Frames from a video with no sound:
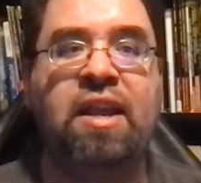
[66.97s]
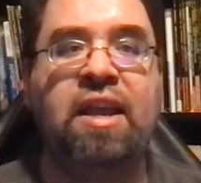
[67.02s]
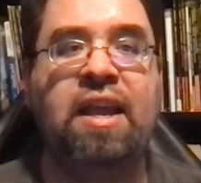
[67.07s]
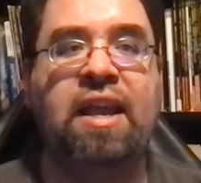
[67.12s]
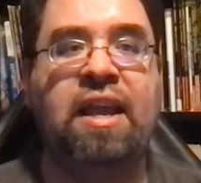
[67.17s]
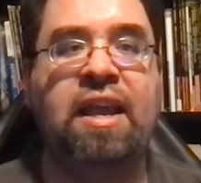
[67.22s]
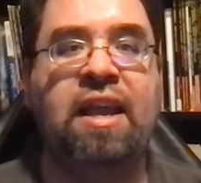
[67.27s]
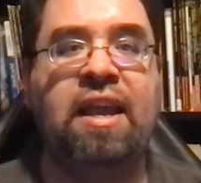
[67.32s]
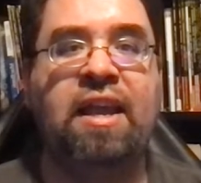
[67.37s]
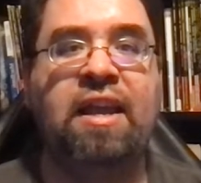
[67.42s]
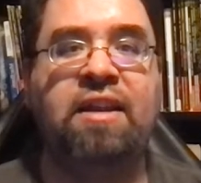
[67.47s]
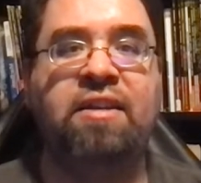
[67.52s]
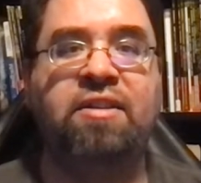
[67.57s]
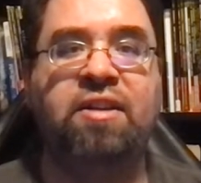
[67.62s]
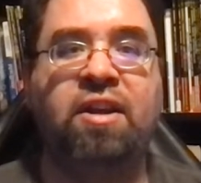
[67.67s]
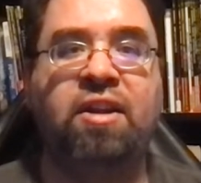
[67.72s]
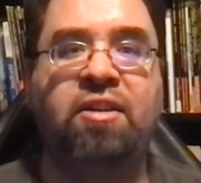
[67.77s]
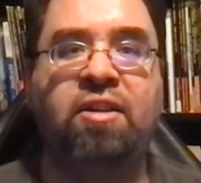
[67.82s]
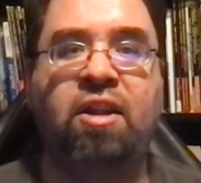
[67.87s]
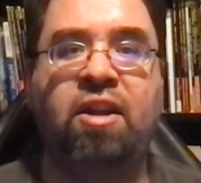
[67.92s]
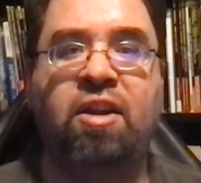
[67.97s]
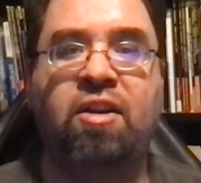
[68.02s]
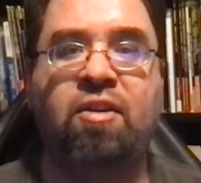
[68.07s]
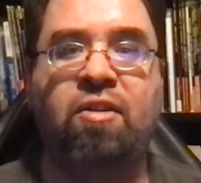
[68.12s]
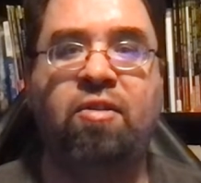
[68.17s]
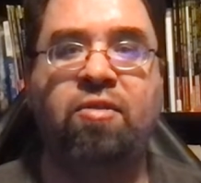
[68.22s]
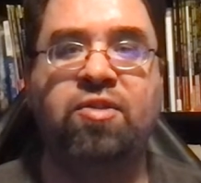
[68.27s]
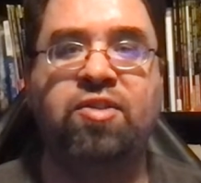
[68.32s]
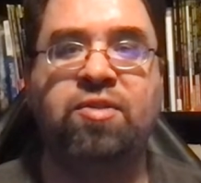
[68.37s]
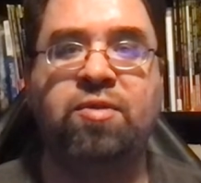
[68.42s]
and unlock
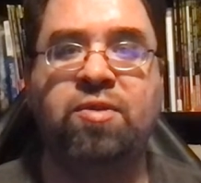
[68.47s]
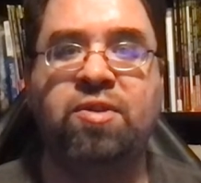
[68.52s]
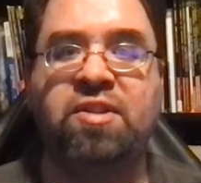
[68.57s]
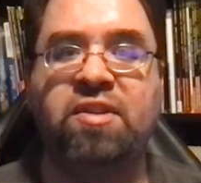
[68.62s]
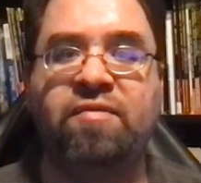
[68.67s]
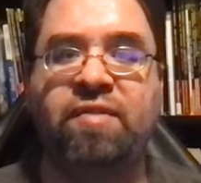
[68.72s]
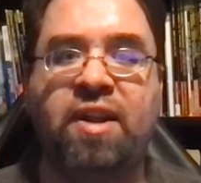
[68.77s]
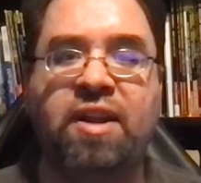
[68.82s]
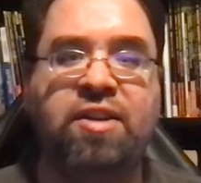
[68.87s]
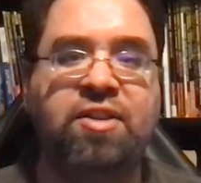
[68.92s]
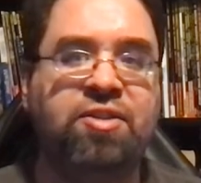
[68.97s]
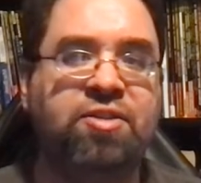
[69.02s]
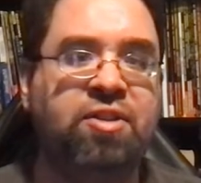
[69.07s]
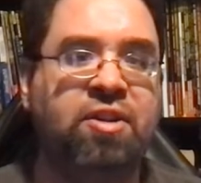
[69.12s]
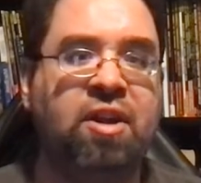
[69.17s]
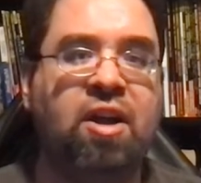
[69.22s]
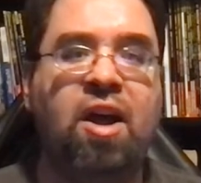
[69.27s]
all sorts of extra